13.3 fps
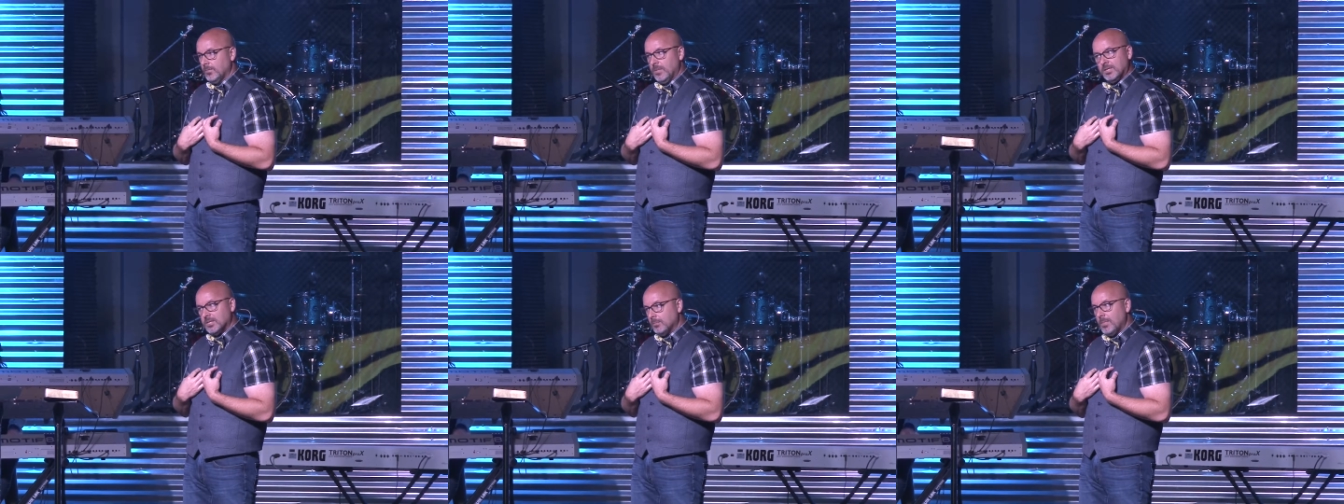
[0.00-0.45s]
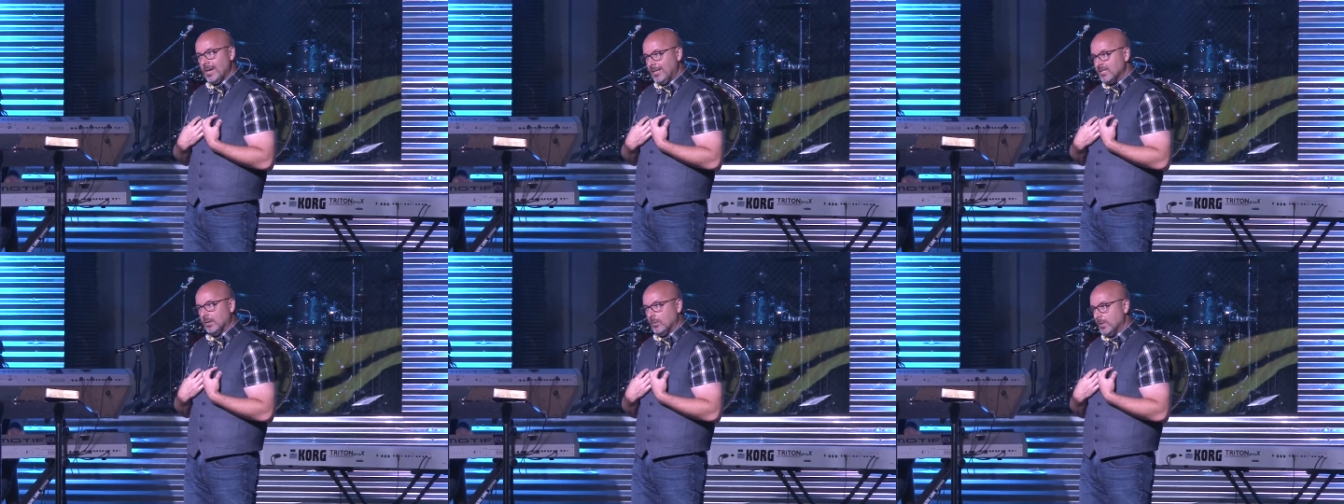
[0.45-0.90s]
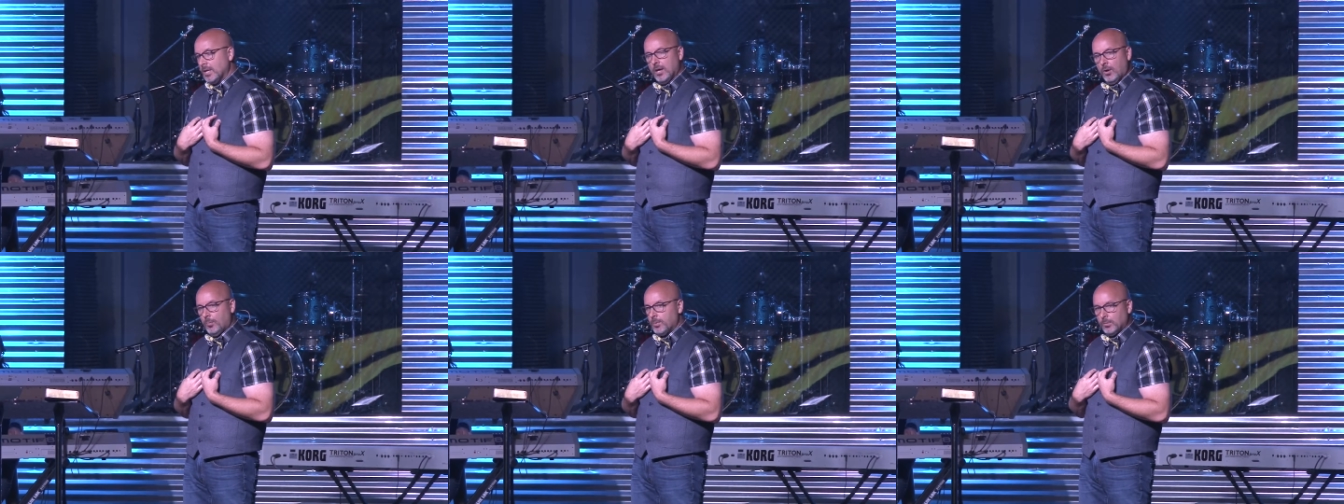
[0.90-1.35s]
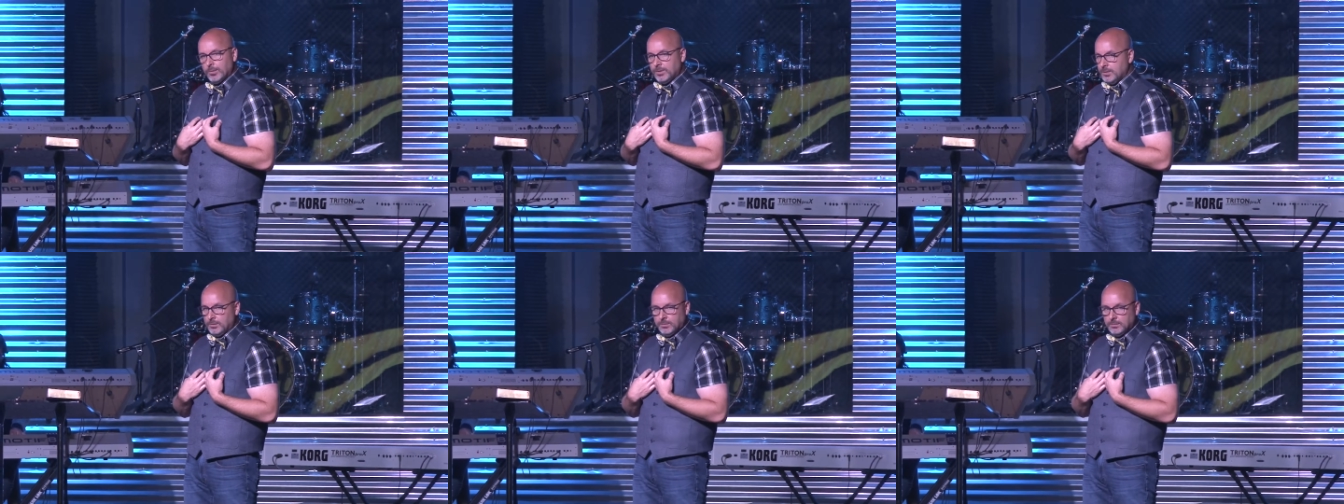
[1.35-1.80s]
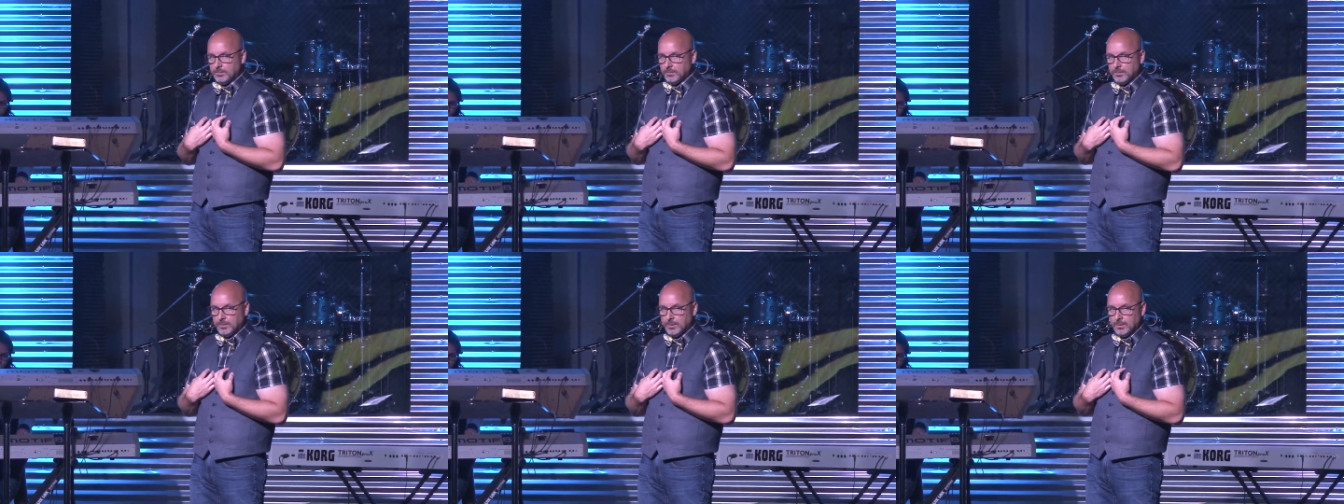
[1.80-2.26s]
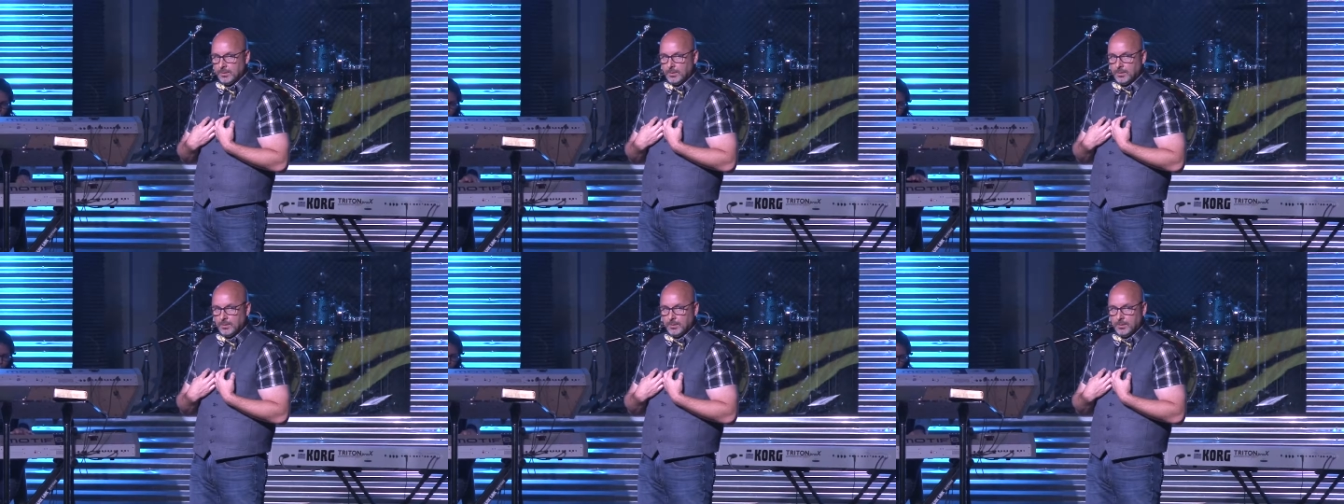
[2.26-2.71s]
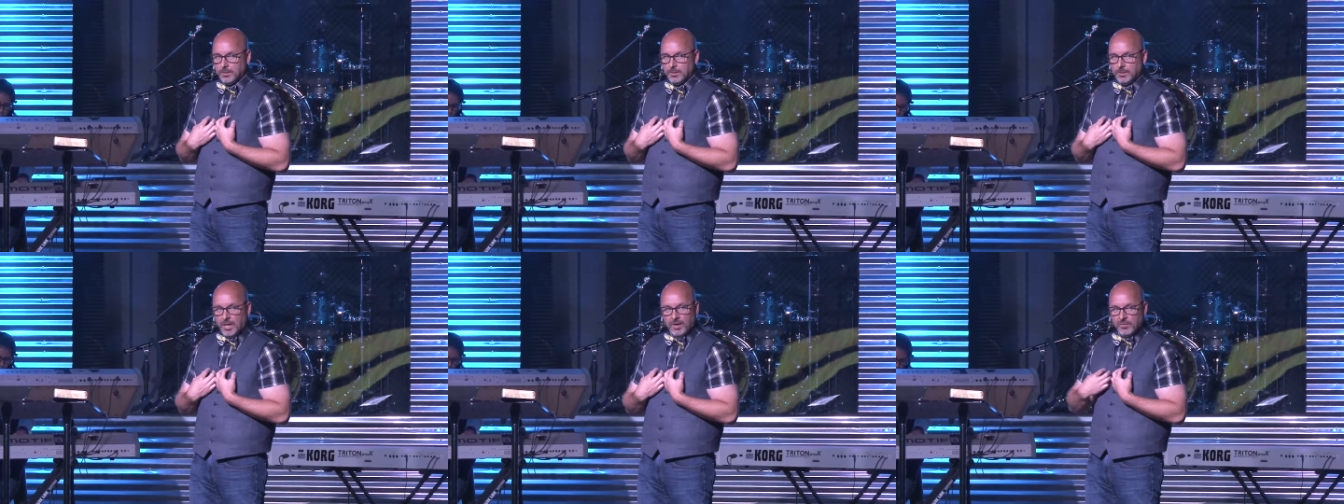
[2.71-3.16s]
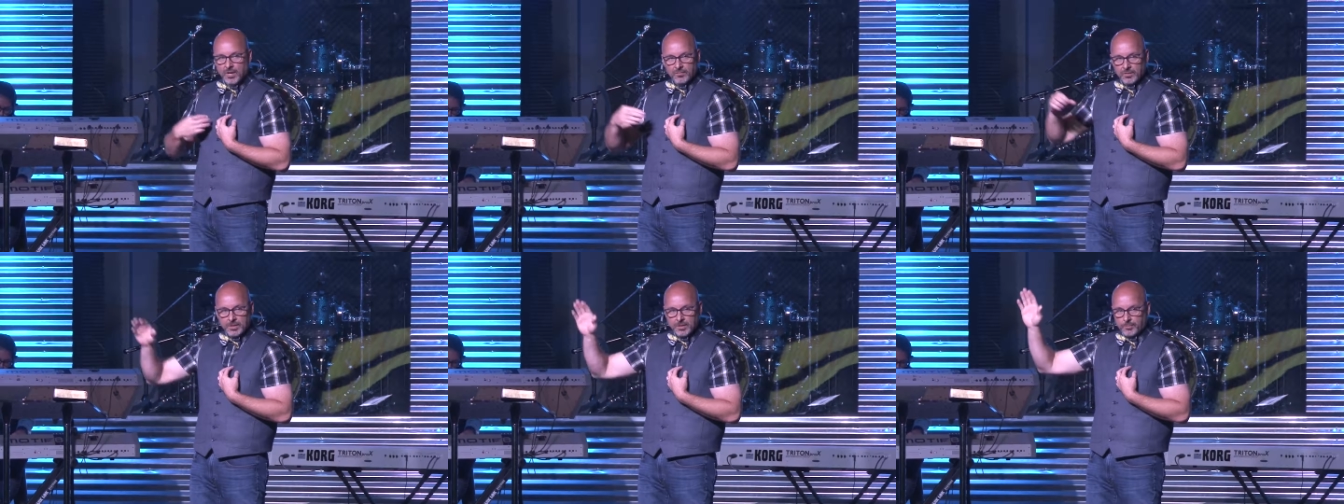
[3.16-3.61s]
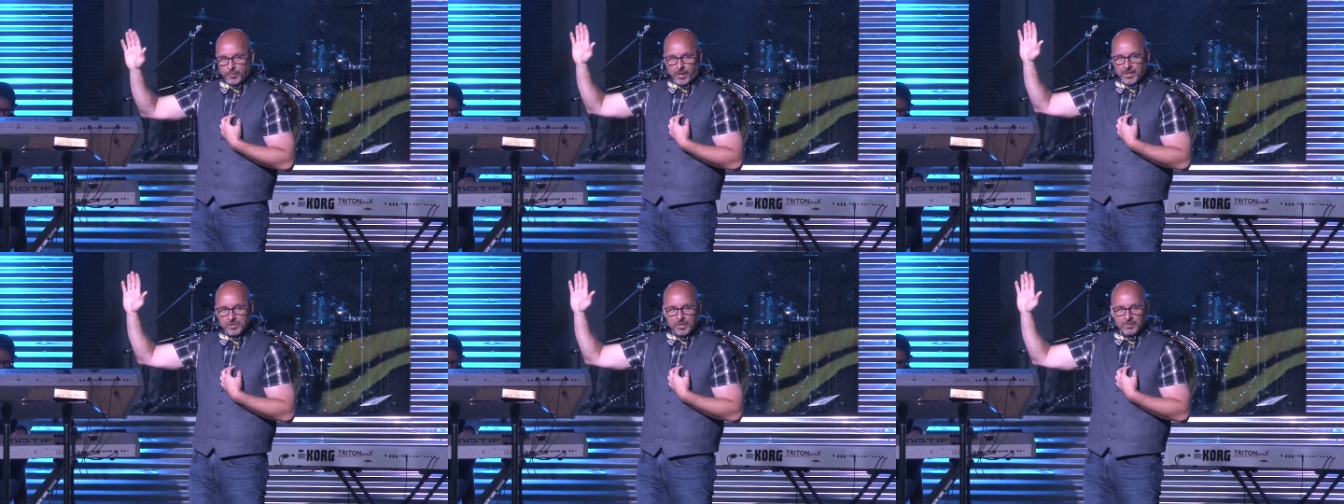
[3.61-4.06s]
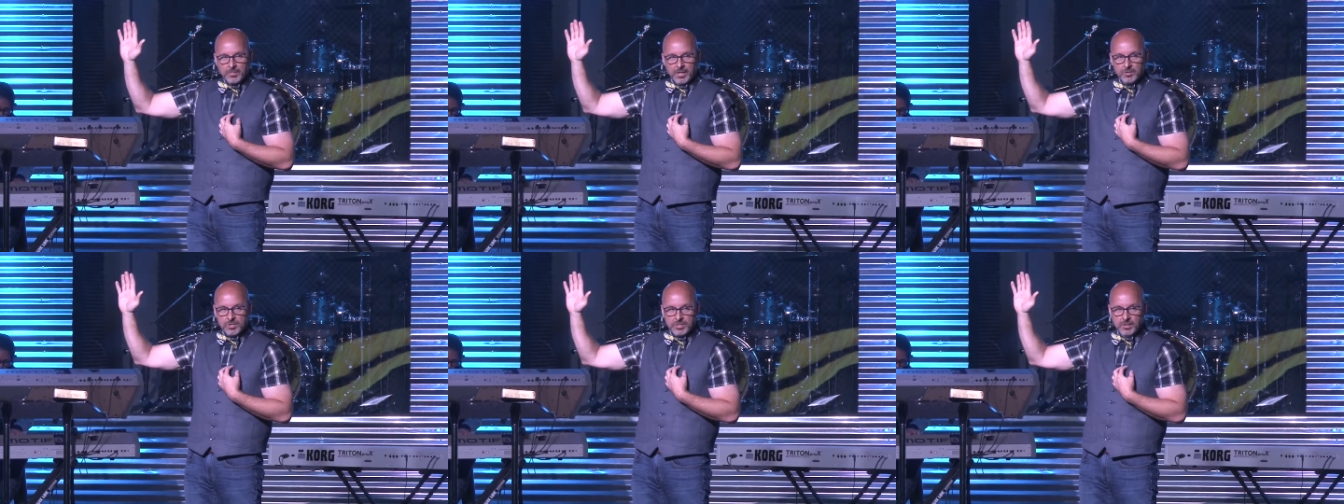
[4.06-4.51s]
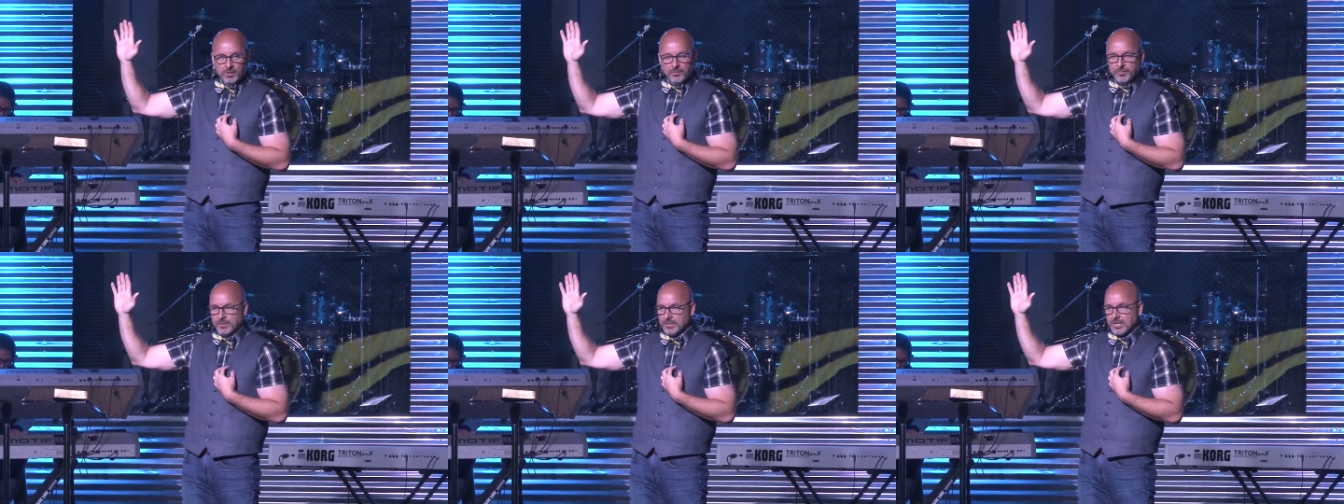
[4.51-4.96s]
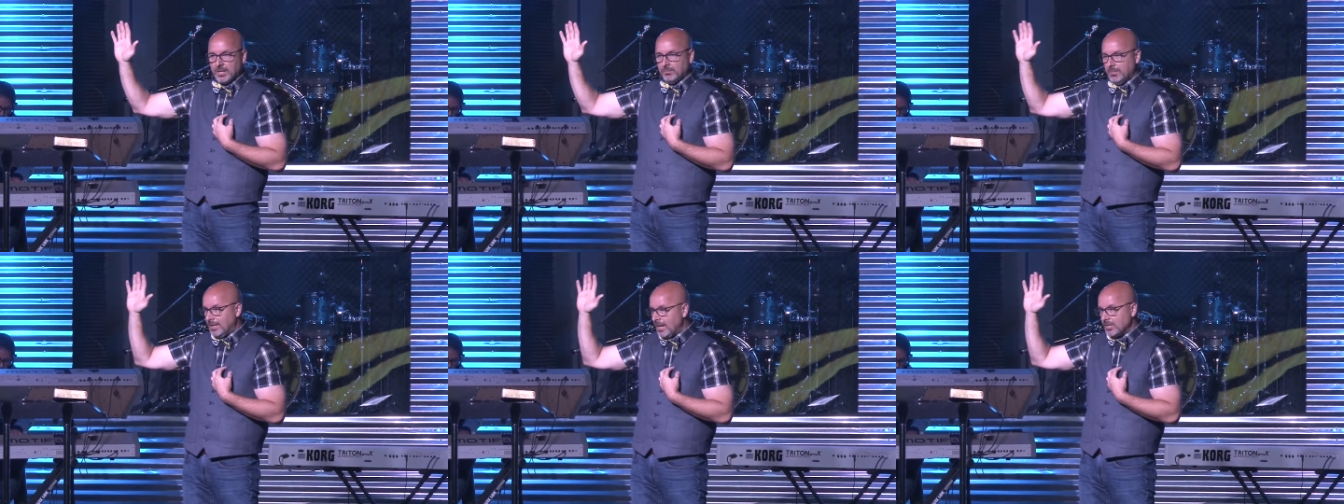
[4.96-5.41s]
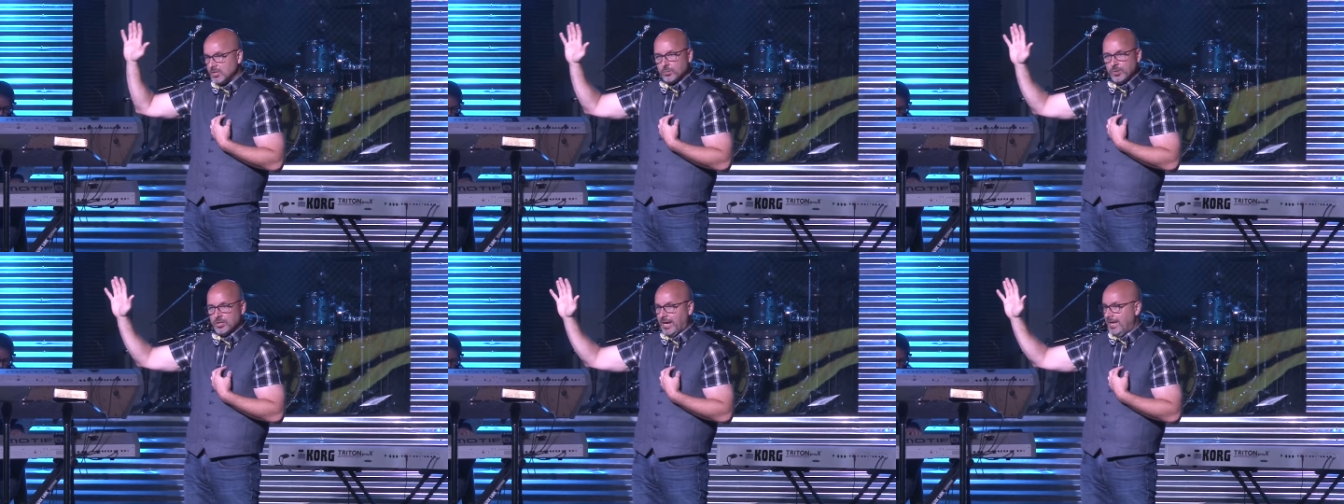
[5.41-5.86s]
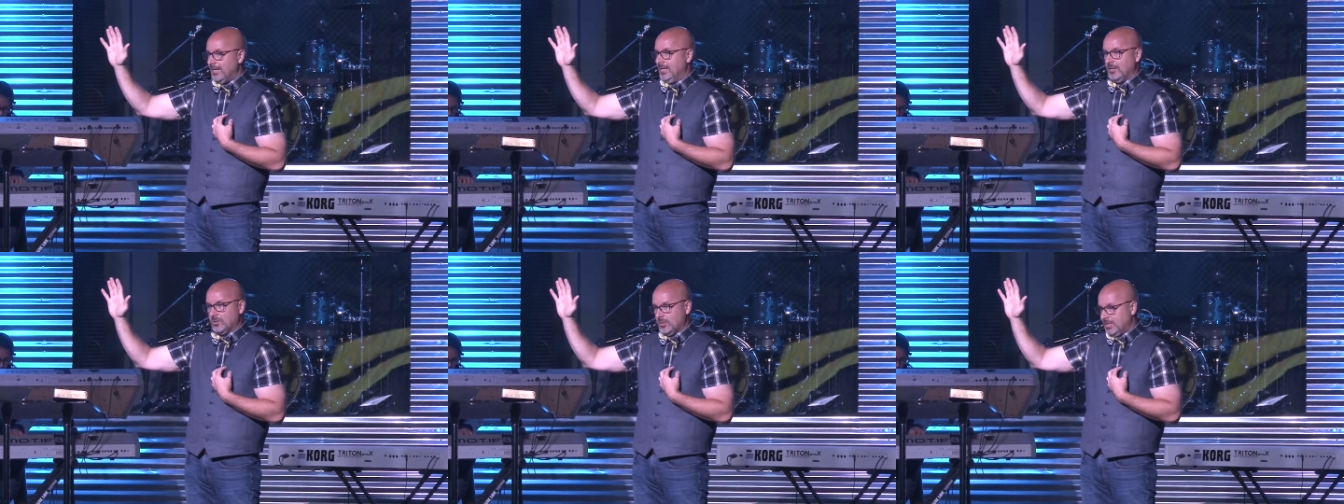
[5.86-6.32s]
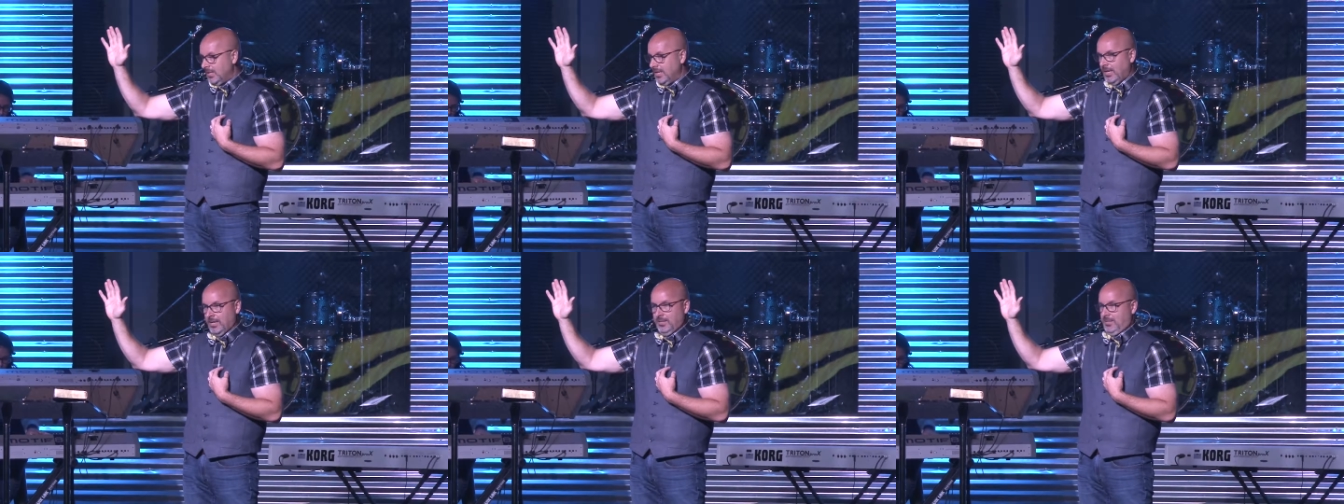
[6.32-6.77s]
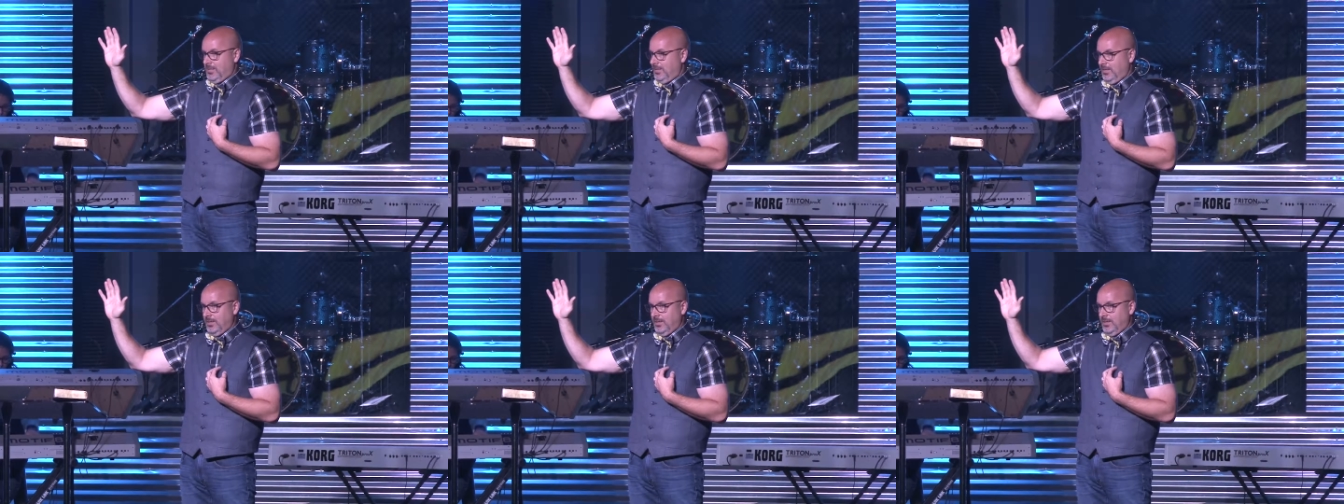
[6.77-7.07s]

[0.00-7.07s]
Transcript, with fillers: It's amazing what a helper will do. Have you ever done a project by yourself and it's like, man, I just wish I had an extra set of hands?